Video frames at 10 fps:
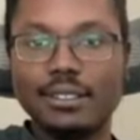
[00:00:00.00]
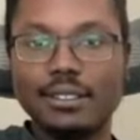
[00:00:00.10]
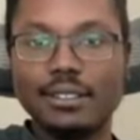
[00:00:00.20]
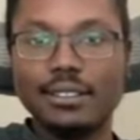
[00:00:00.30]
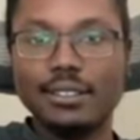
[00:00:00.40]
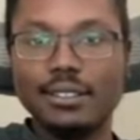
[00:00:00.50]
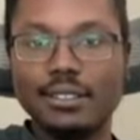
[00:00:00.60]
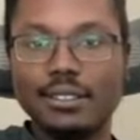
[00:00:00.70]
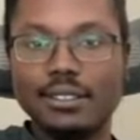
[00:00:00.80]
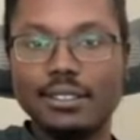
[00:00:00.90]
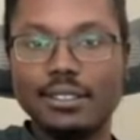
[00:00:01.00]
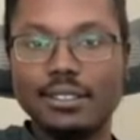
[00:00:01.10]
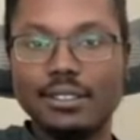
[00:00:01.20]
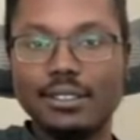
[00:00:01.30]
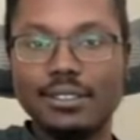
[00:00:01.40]

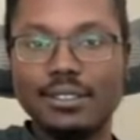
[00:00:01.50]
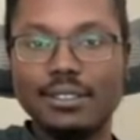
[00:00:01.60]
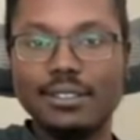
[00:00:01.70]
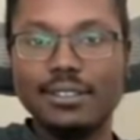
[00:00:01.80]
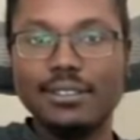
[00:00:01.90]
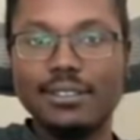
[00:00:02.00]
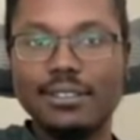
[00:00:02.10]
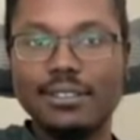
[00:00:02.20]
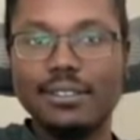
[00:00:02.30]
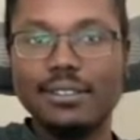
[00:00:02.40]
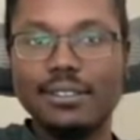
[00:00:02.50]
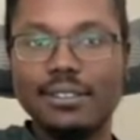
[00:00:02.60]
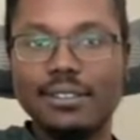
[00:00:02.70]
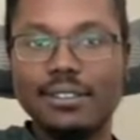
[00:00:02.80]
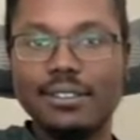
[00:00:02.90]

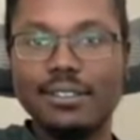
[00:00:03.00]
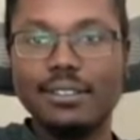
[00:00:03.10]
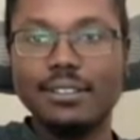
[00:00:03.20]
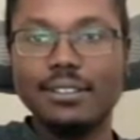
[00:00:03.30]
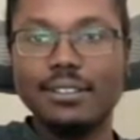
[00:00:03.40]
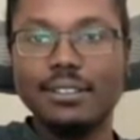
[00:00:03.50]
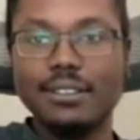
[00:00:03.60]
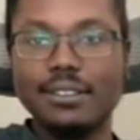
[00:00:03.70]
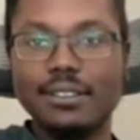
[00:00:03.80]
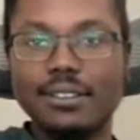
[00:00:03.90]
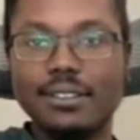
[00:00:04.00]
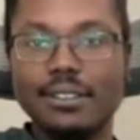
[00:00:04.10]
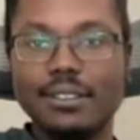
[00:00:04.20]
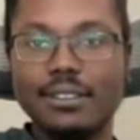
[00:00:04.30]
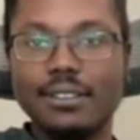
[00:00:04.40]

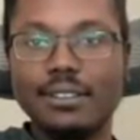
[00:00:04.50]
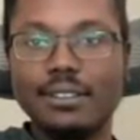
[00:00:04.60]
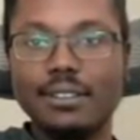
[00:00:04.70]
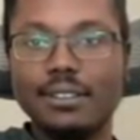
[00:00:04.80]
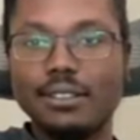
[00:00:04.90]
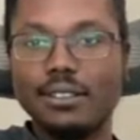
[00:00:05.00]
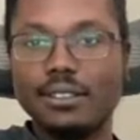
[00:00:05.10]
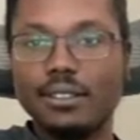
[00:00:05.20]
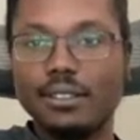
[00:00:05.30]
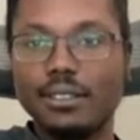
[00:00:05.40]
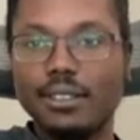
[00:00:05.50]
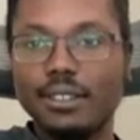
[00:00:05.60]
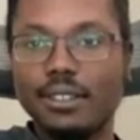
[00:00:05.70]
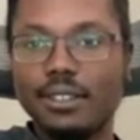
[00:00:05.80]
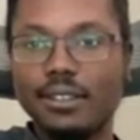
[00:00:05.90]

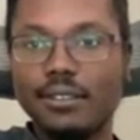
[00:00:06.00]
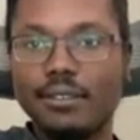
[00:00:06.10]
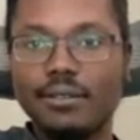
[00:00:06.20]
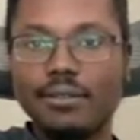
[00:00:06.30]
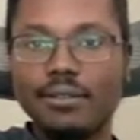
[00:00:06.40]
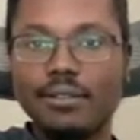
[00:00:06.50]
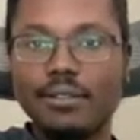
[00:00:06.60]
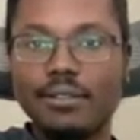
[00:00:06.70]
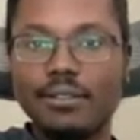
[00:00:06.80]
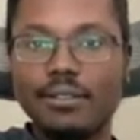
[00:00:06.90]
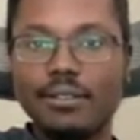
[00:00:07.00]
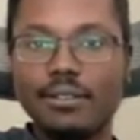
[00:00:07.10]
(silent)